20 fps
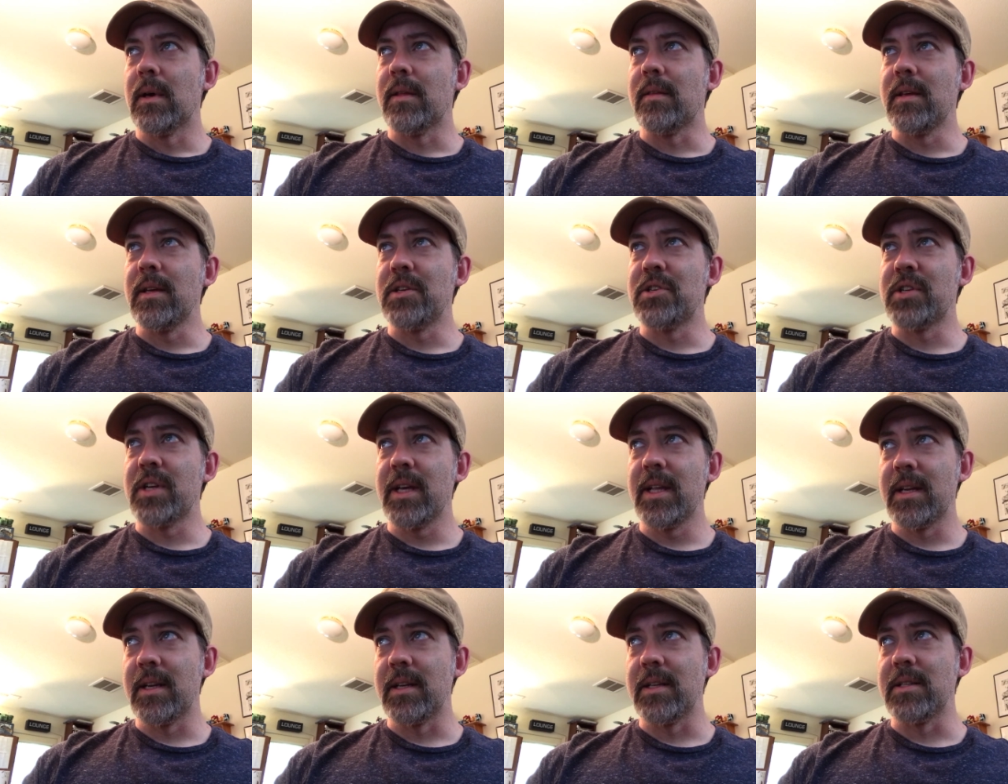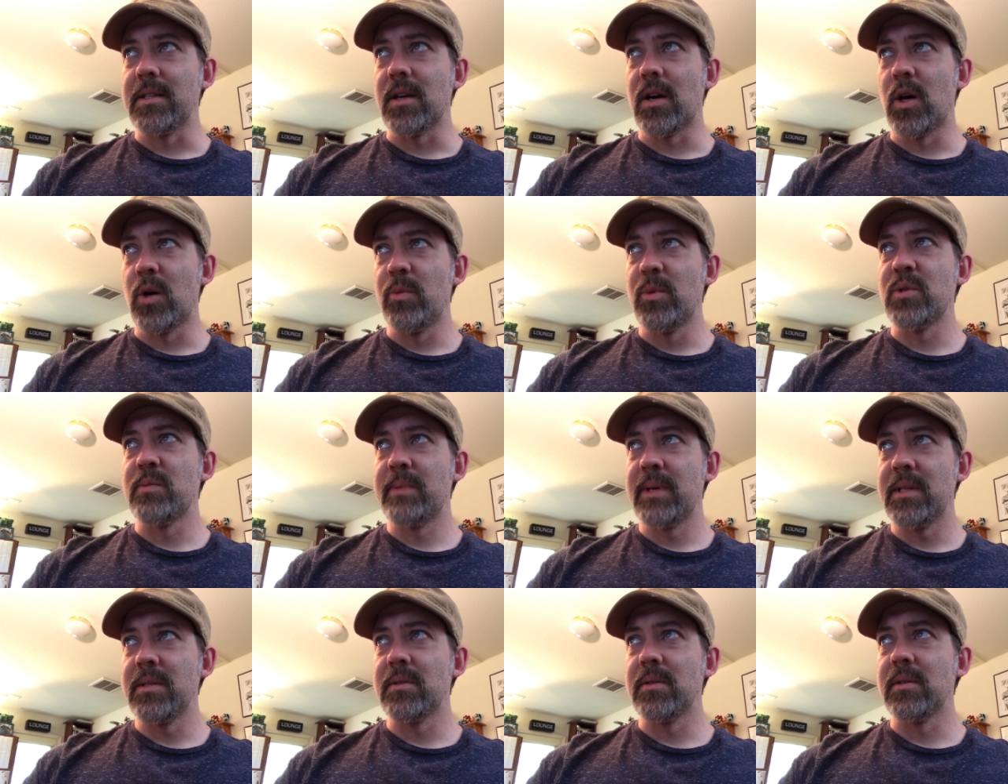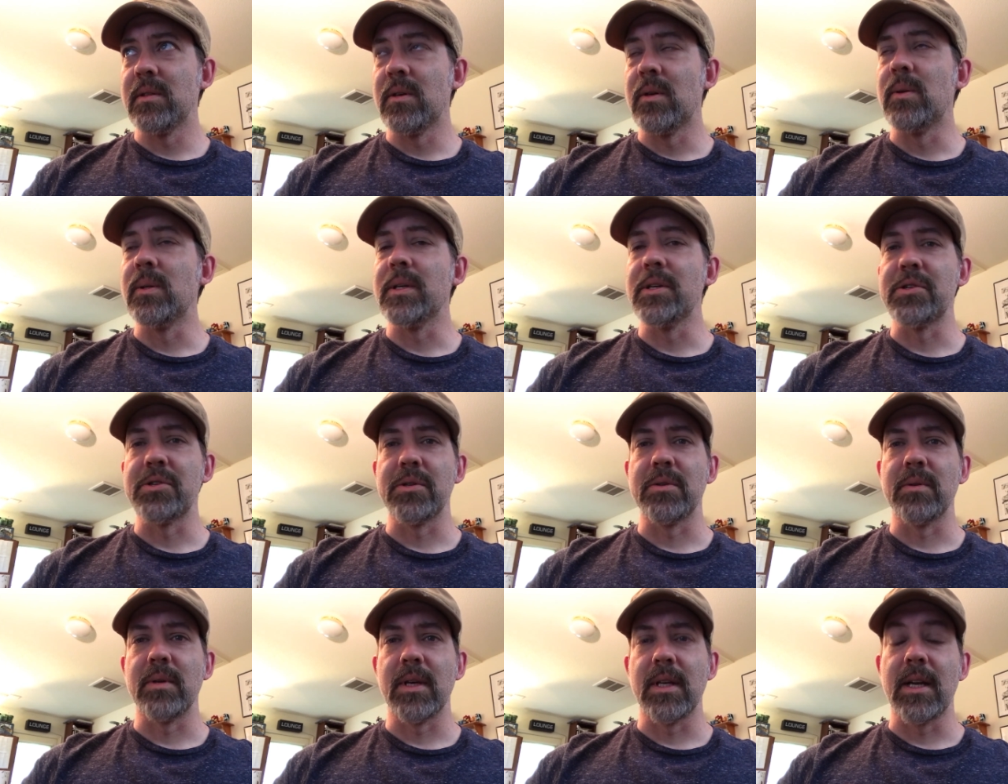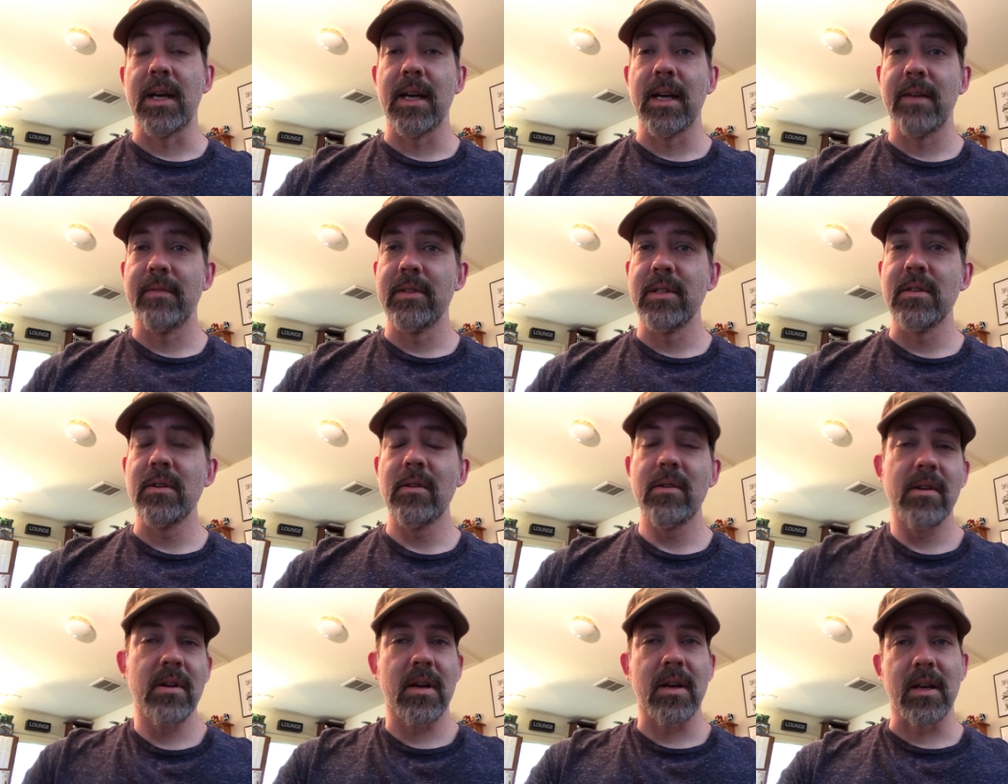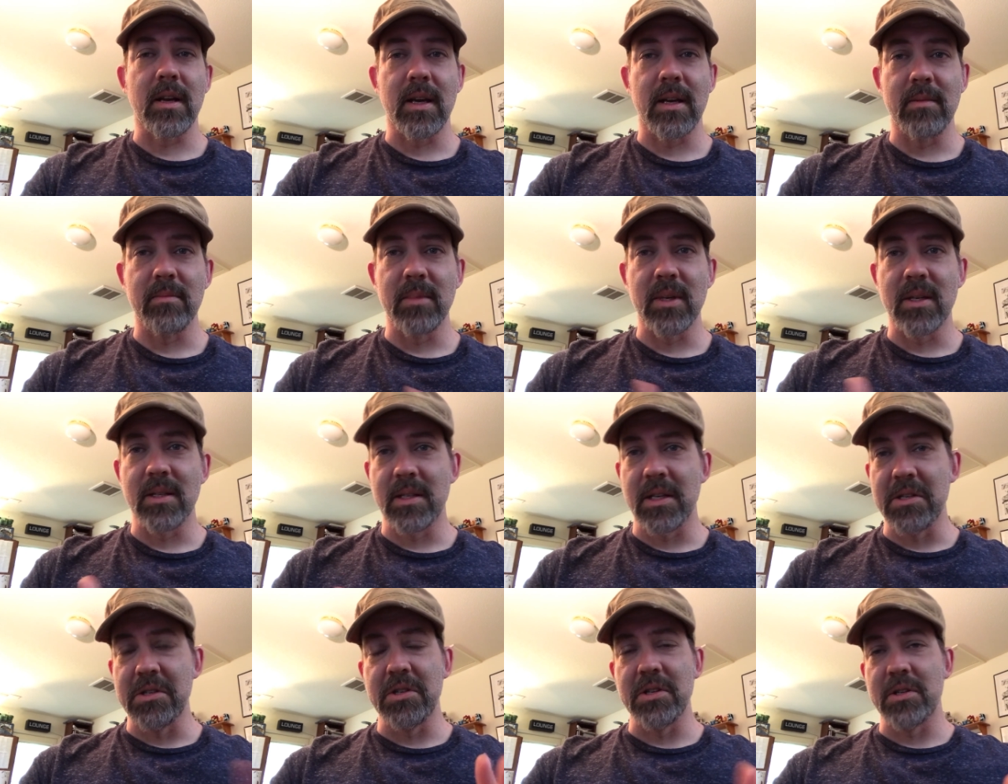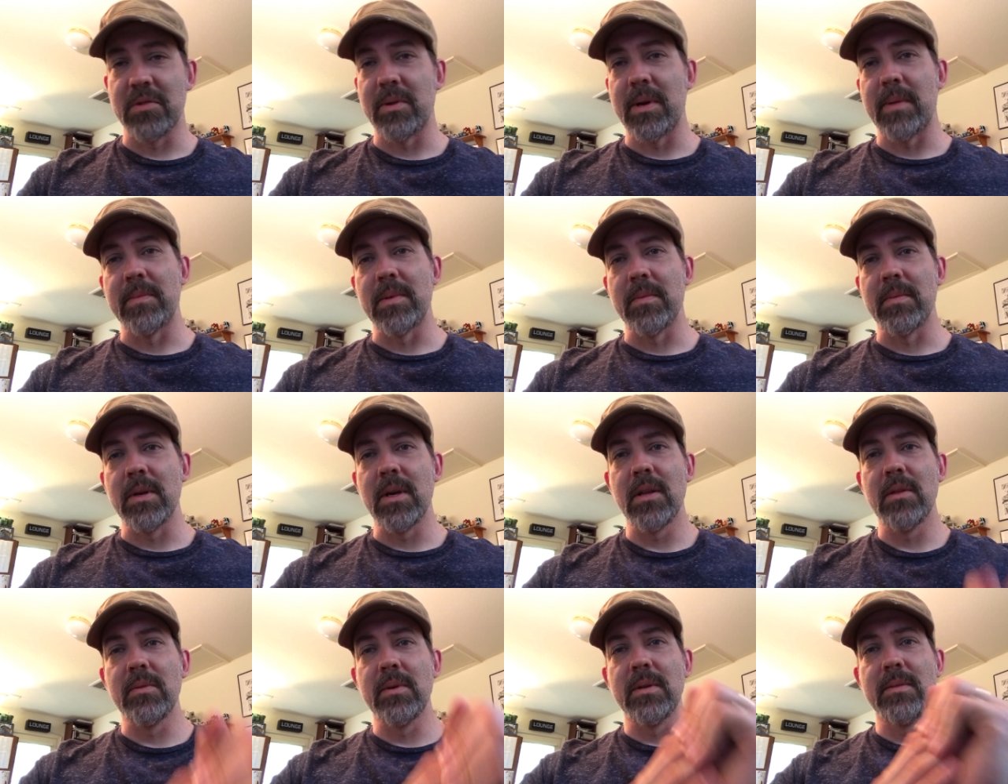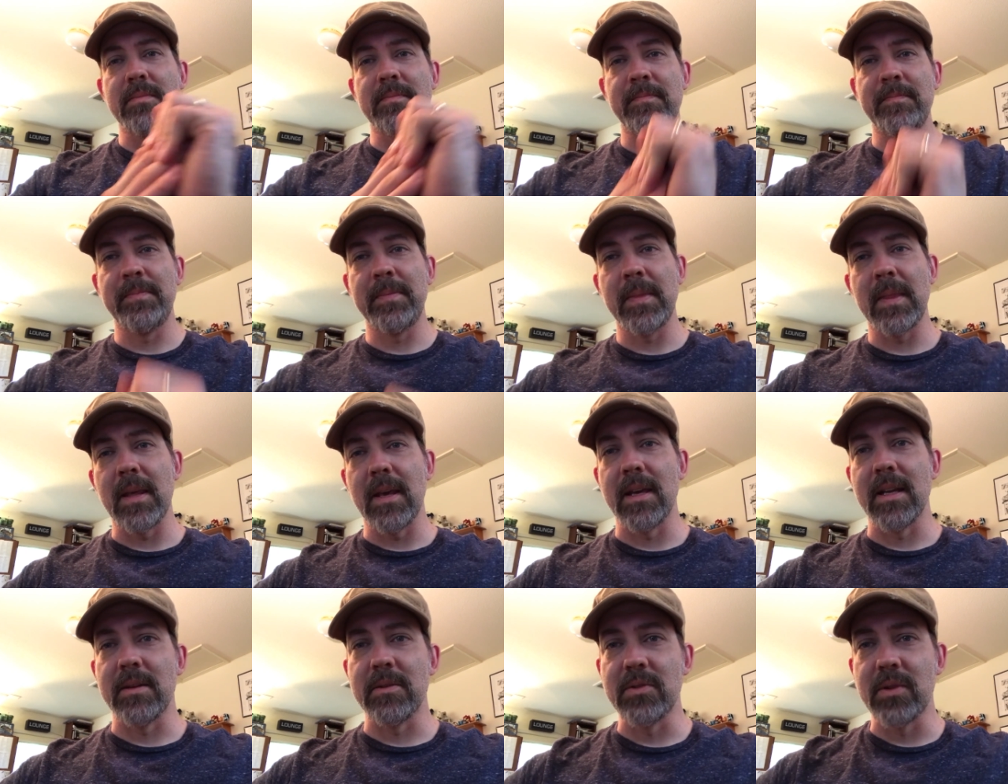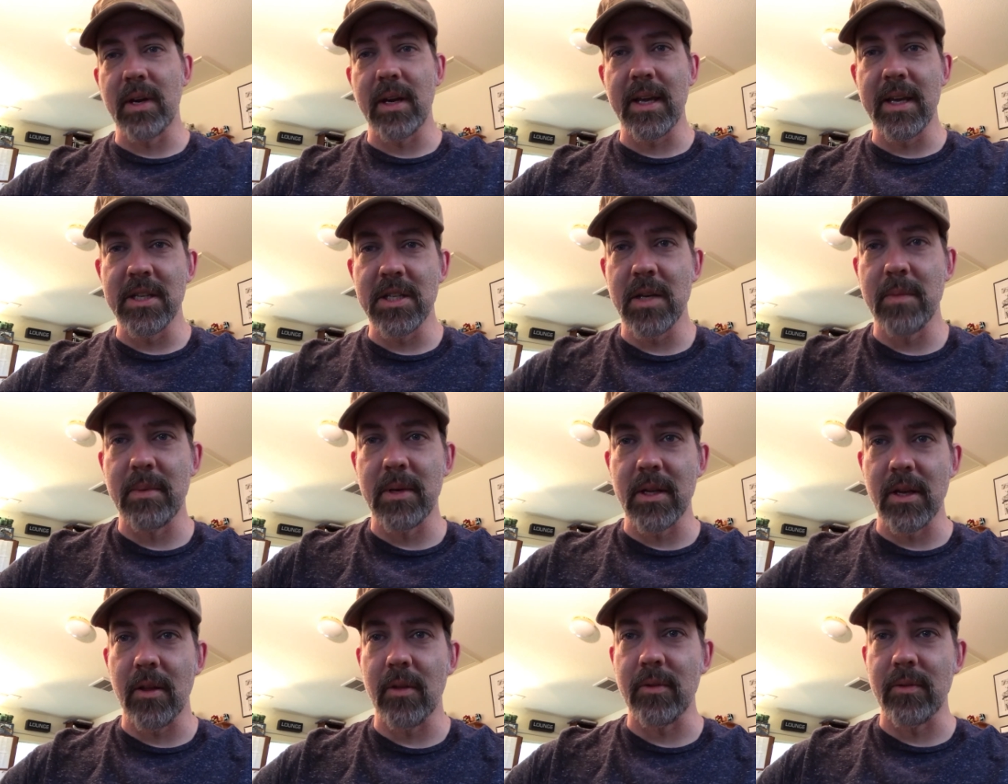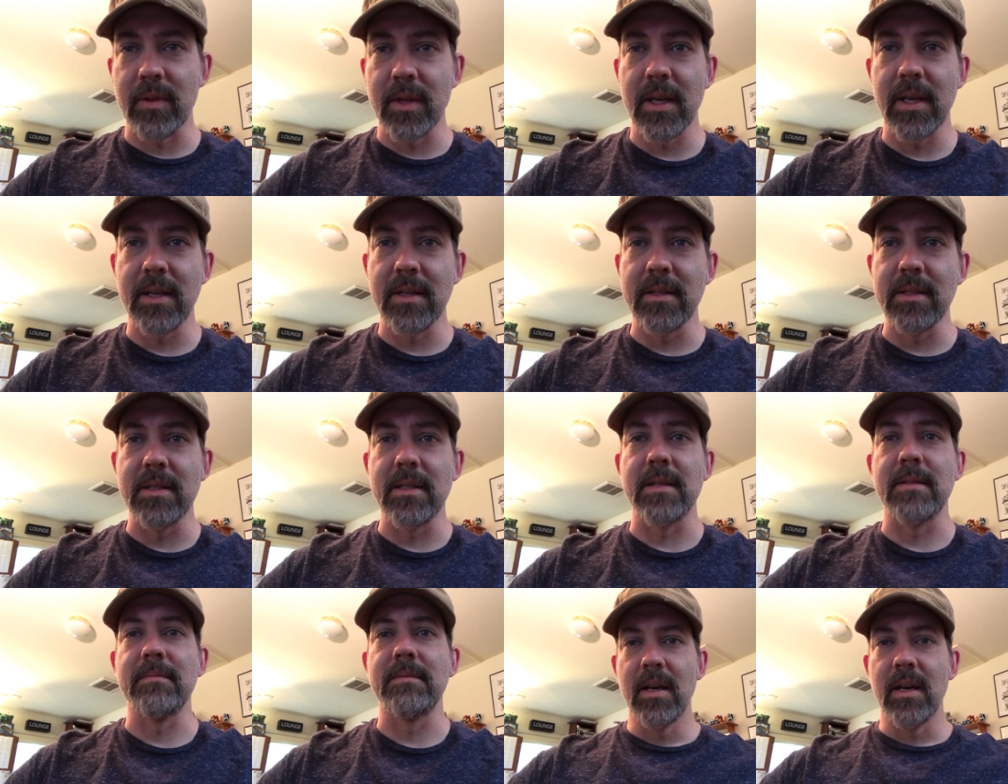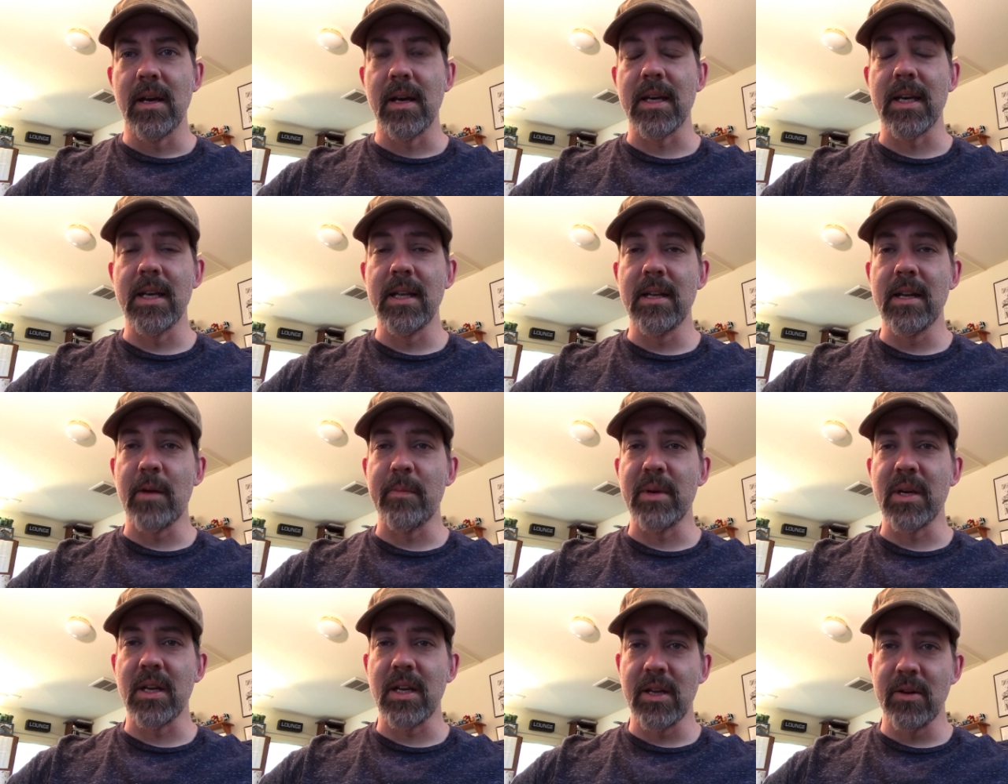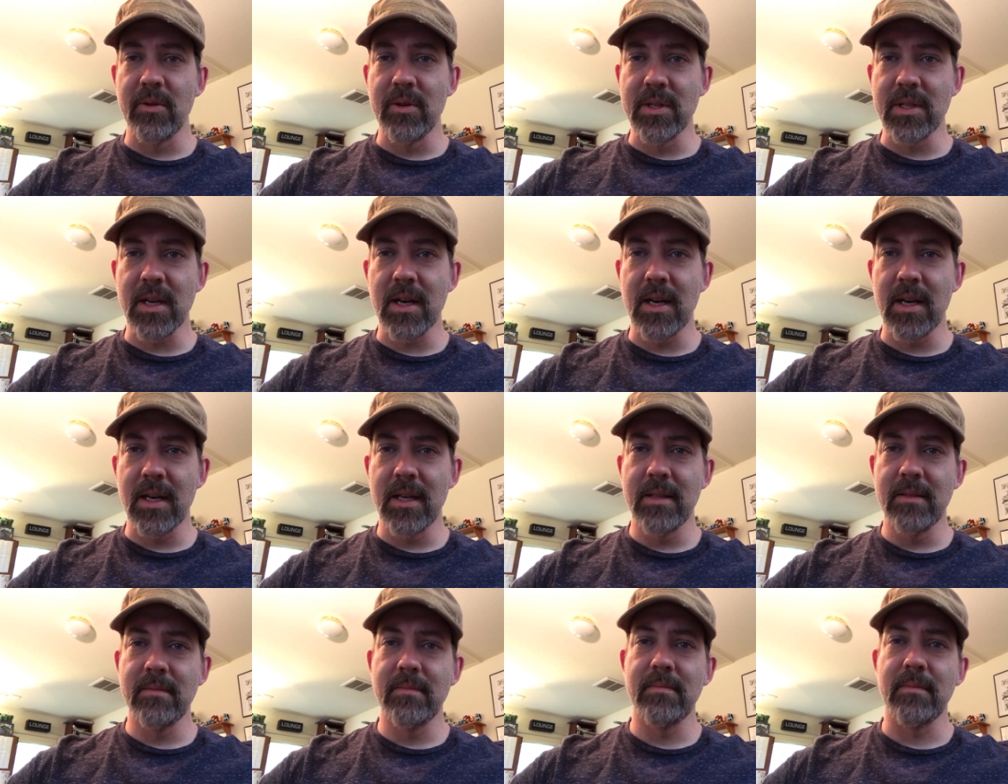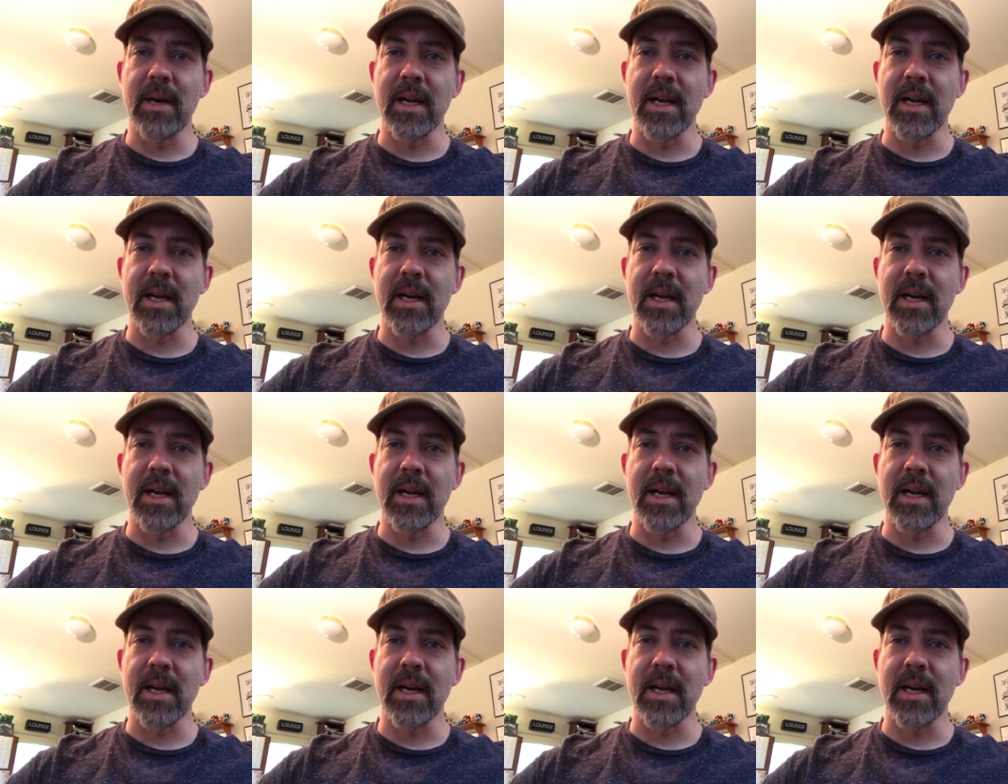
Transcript: think Shannon is almost penciled the whole issue, and I haven't started on it yet because I just wrapped up the other one, and I was trying to catch up on other things. And again, I'll be at Heroes Con.